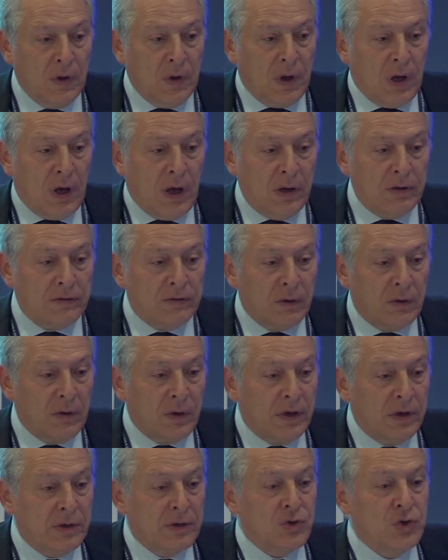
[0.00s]
High solar
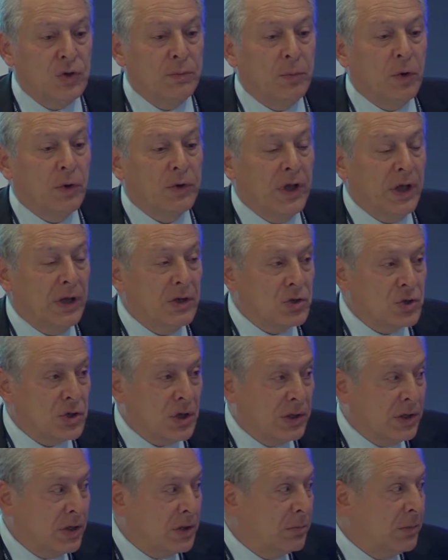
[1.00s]
energy
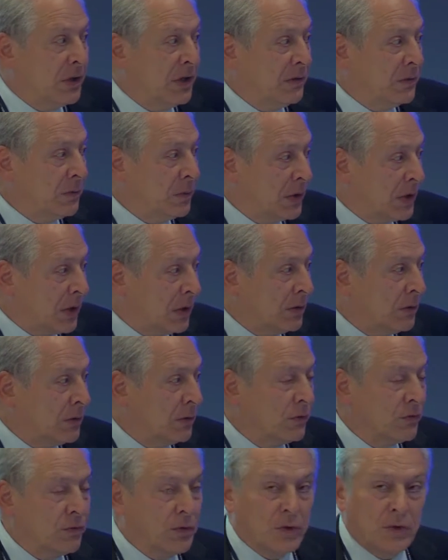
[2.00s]
potential, that means we can
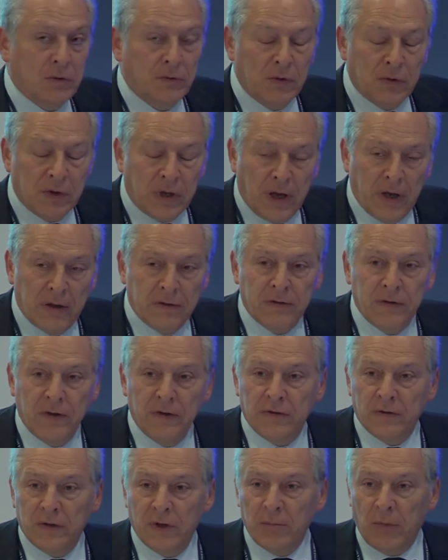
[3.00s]
use photovoltaic
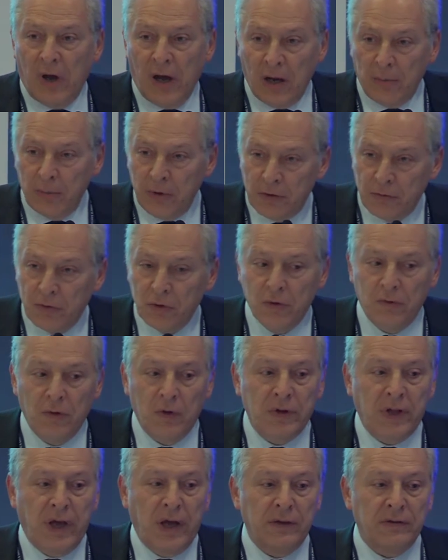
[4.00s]
system, hybrid
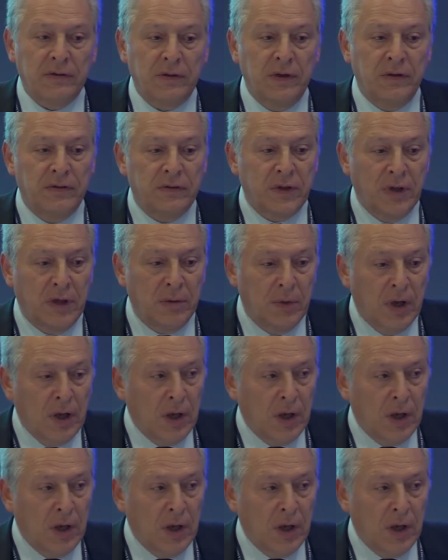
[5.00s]
photovoltaic system,